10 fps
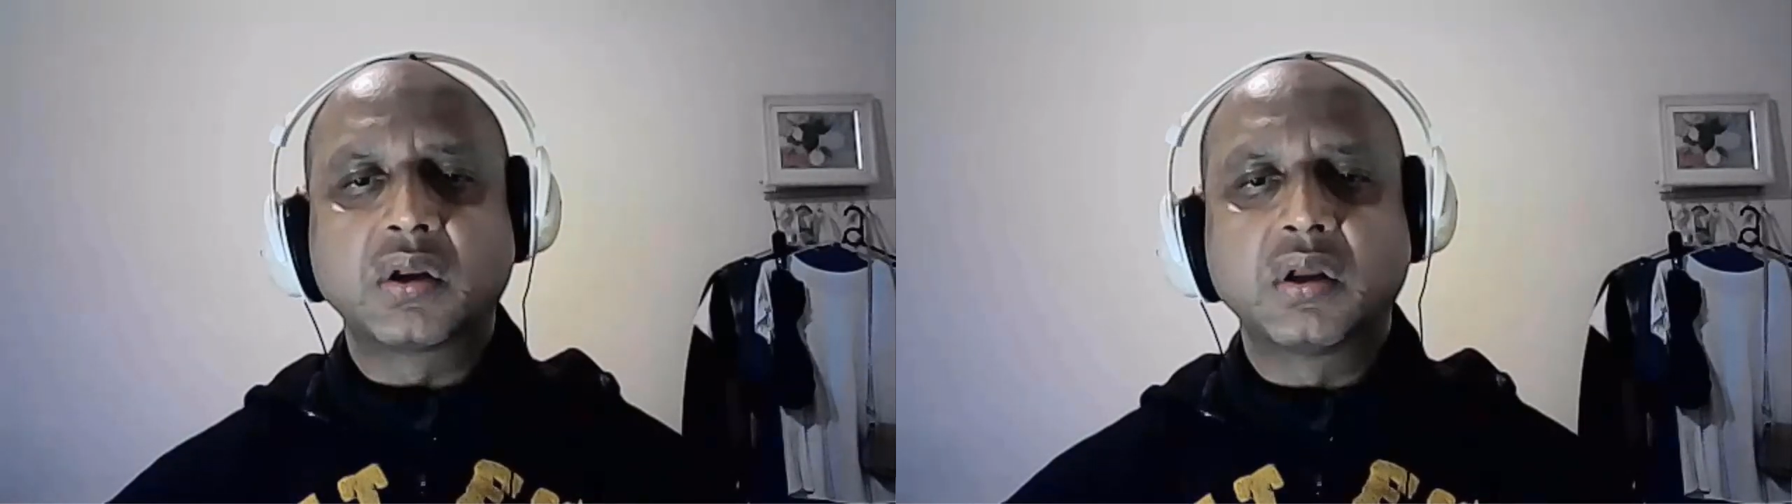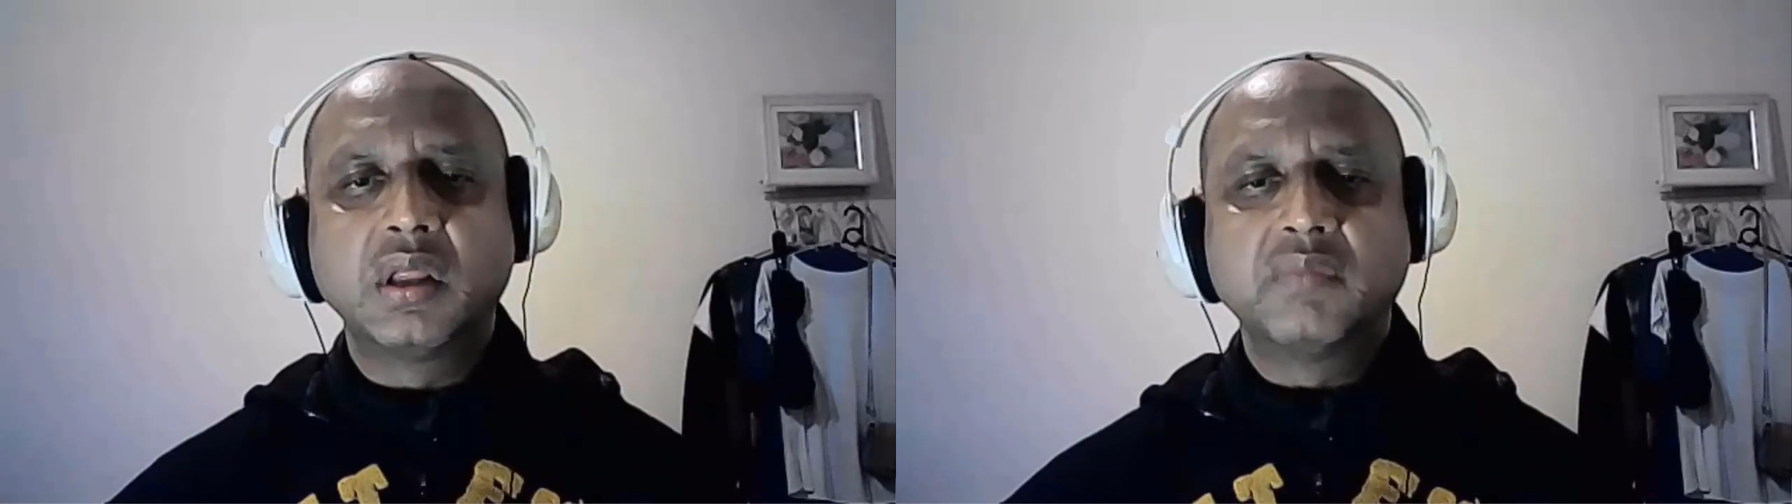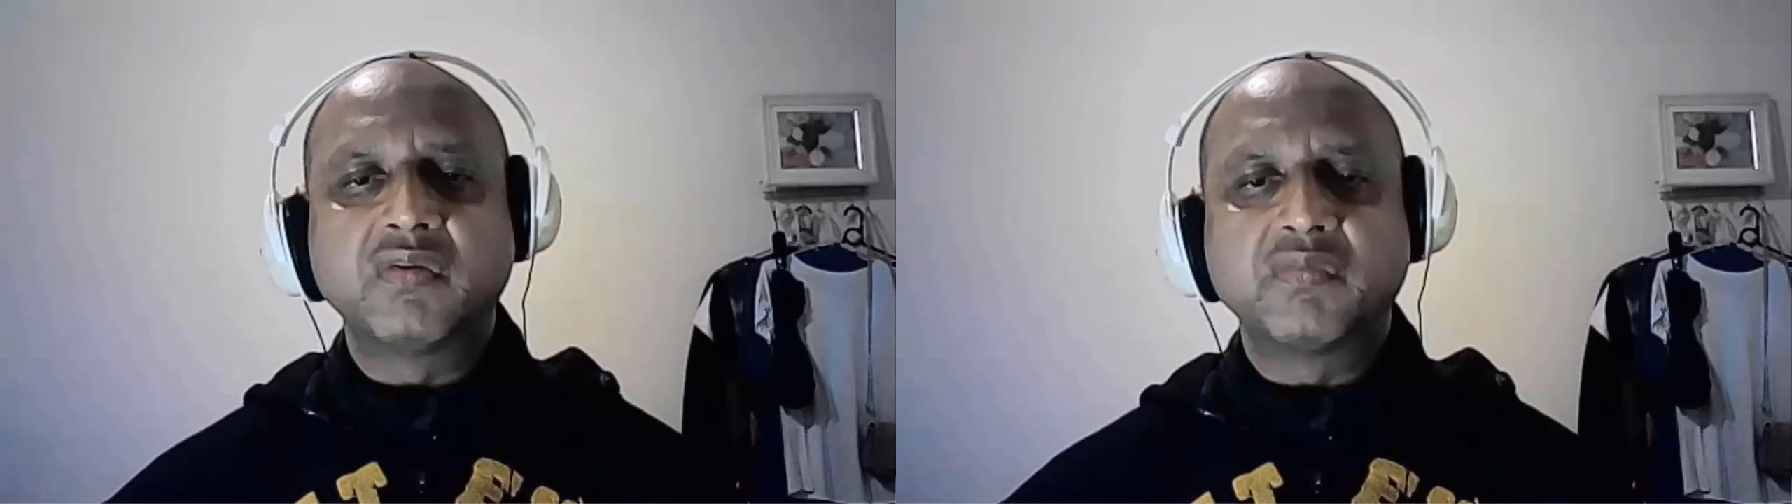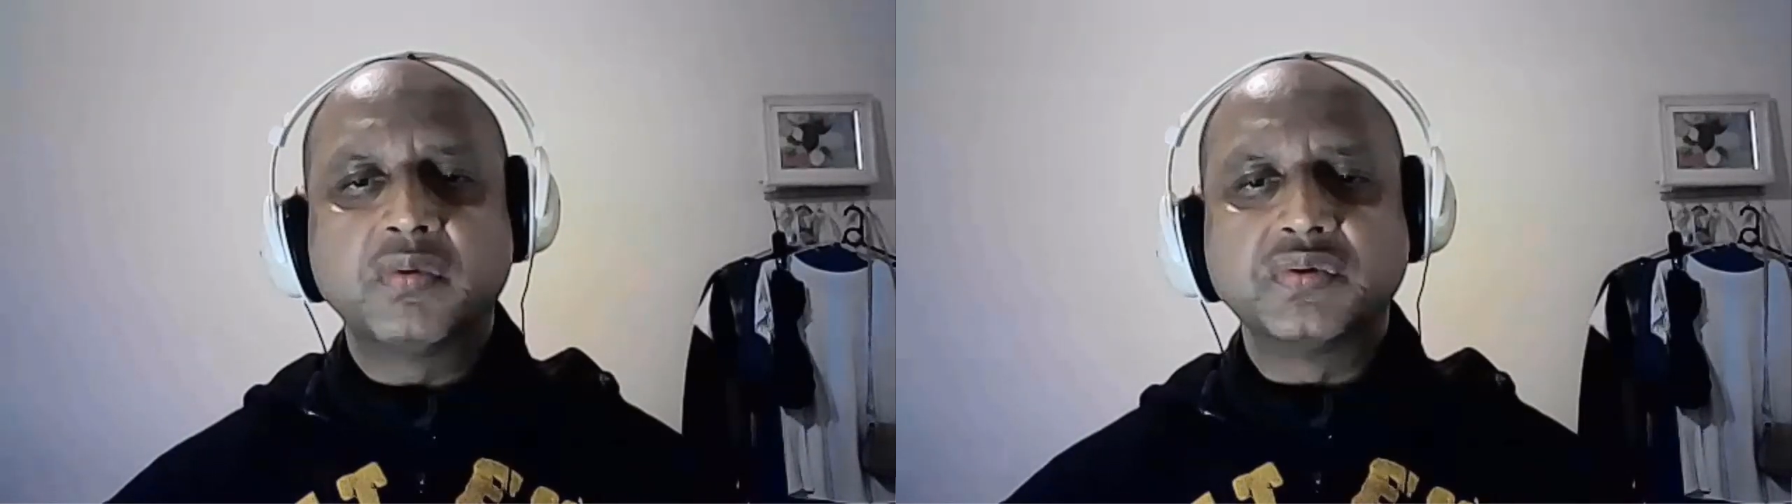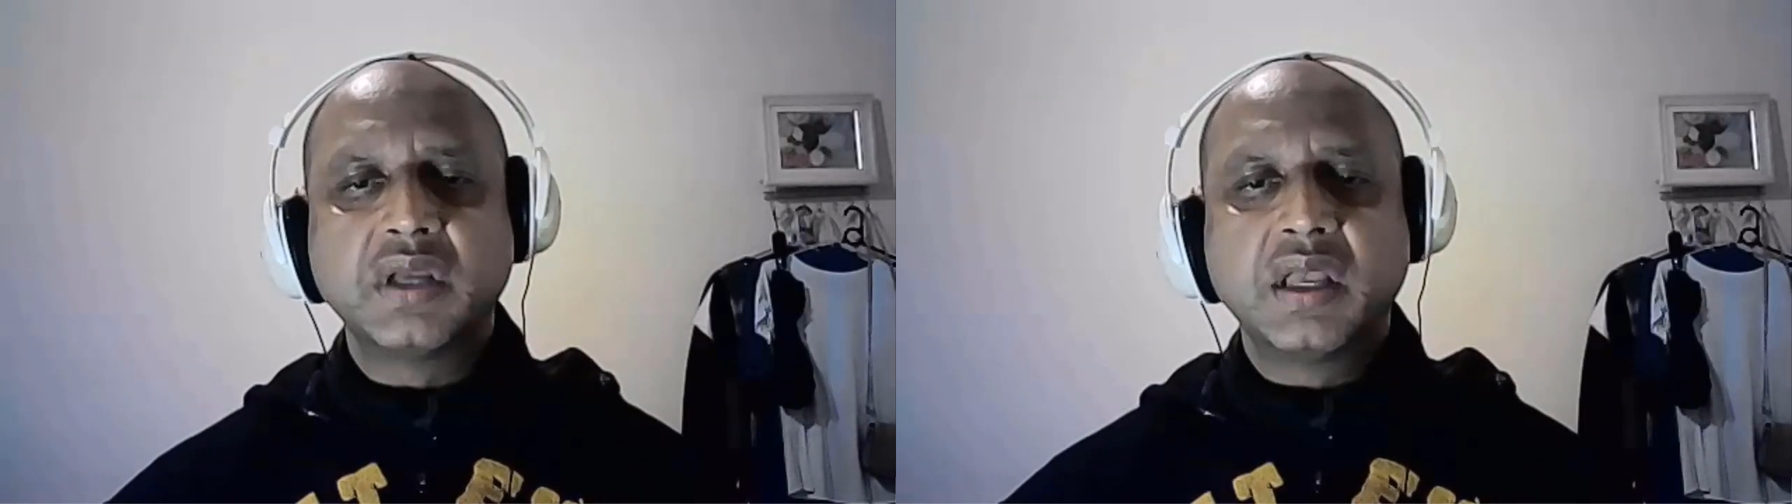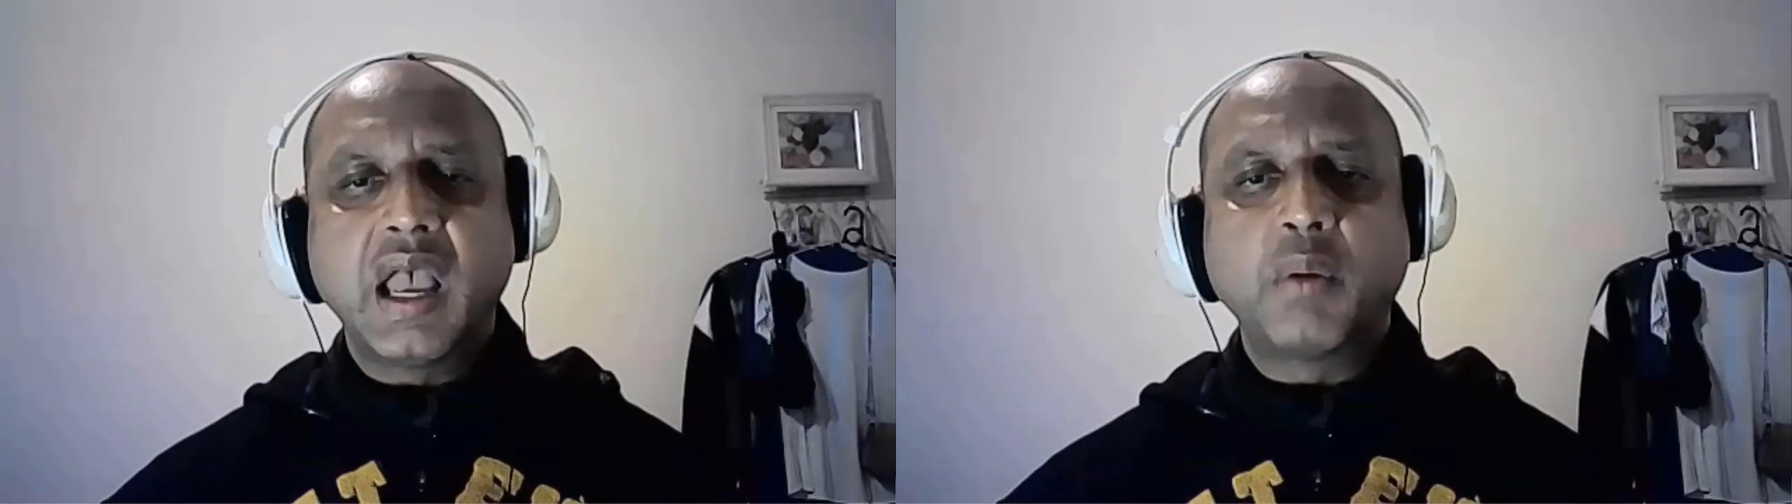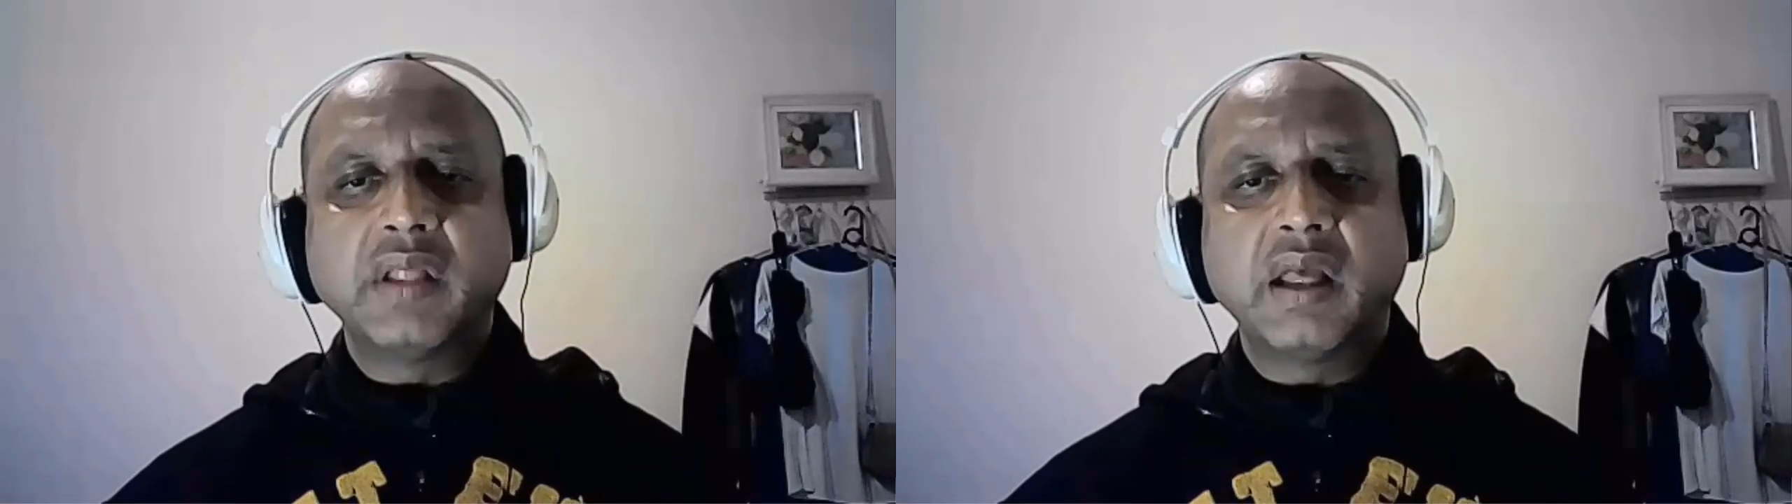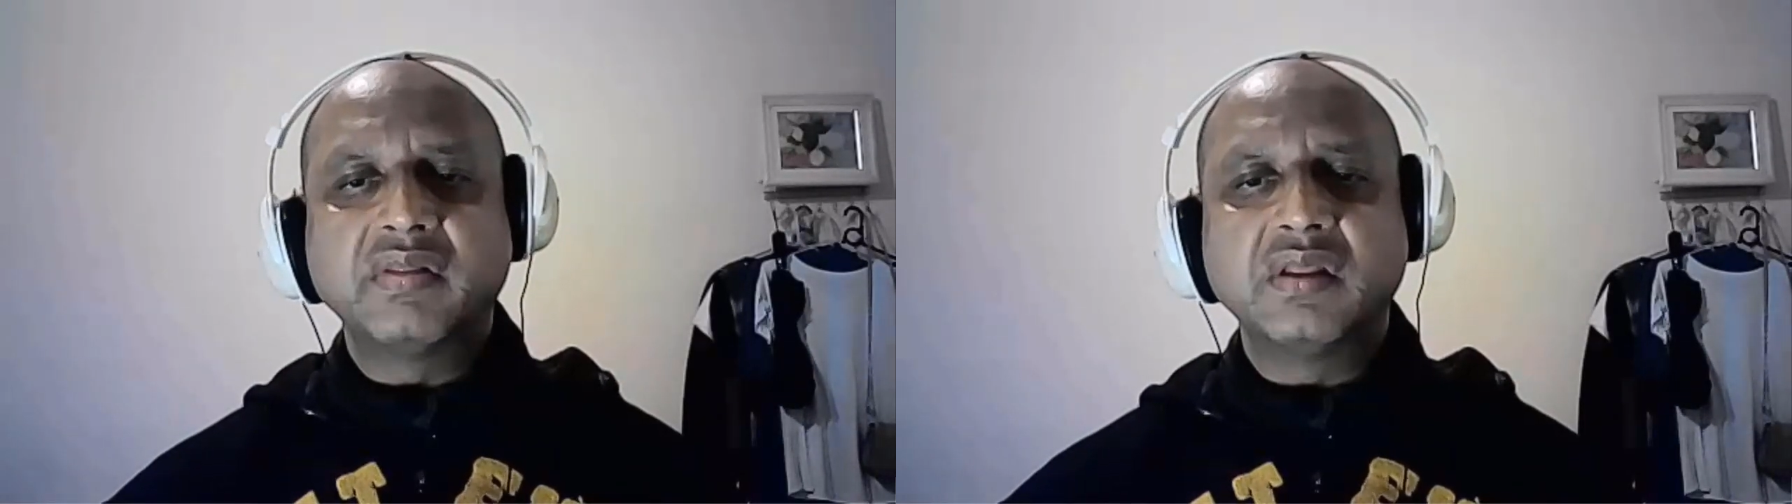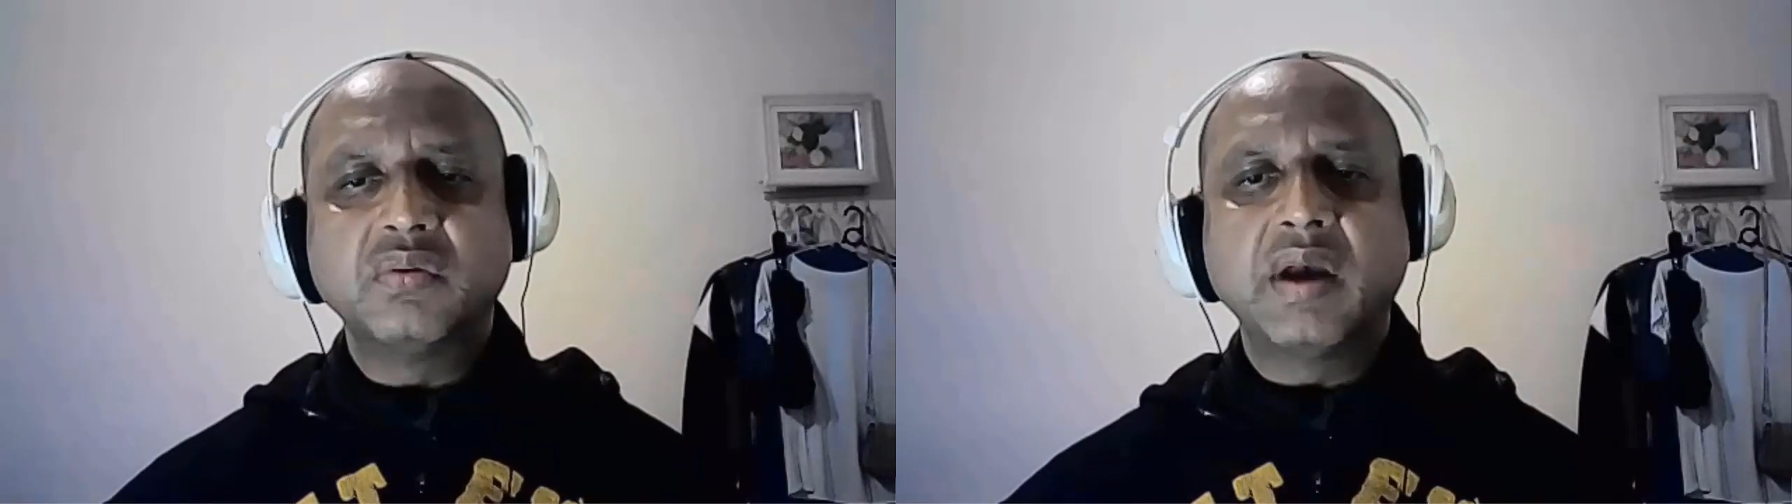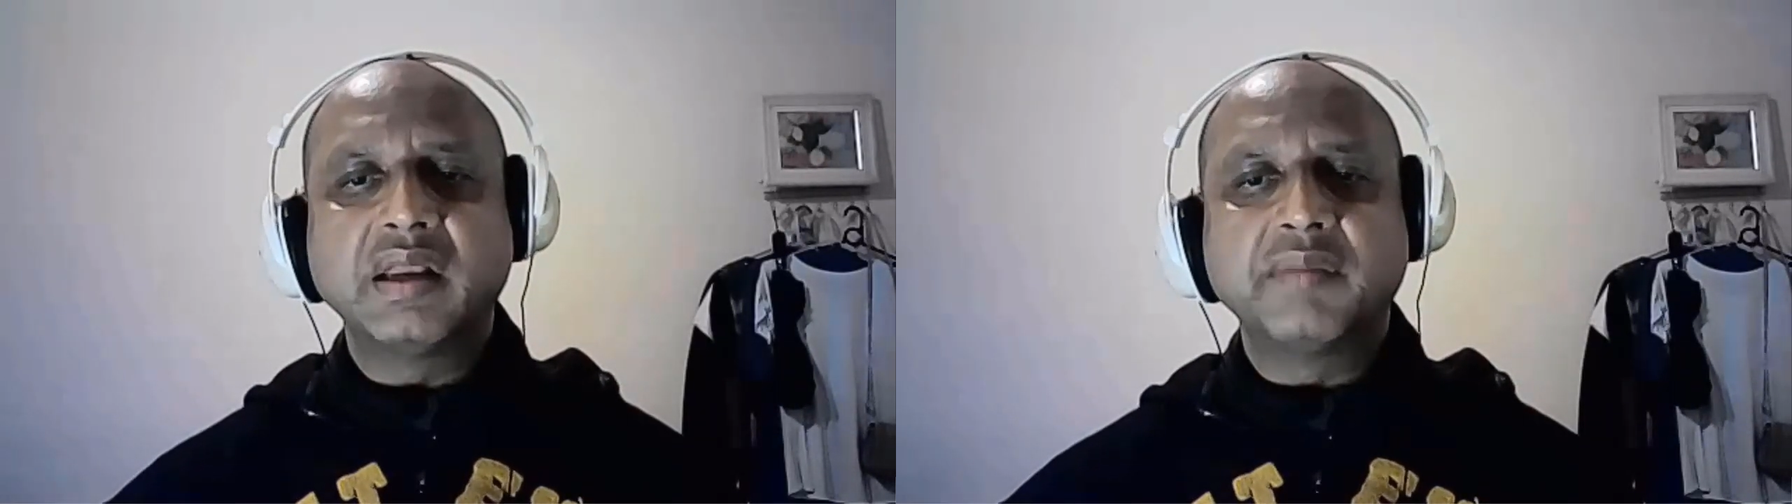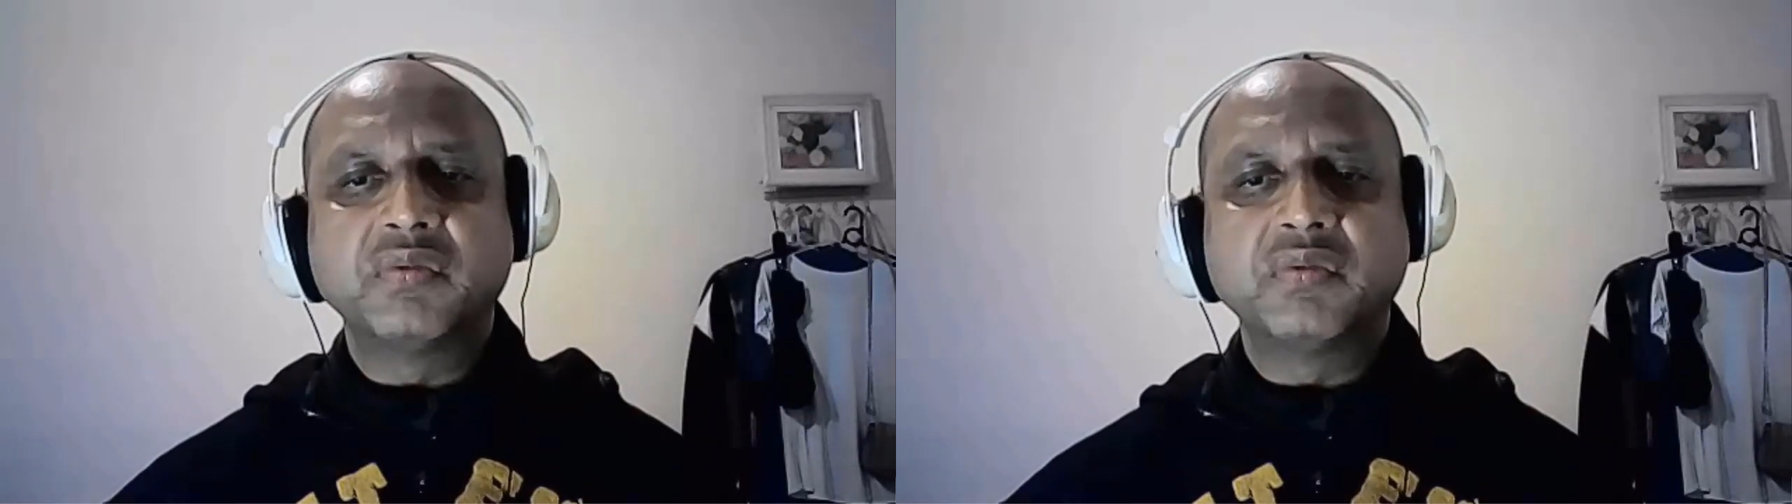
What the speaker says: For push, I would add a new item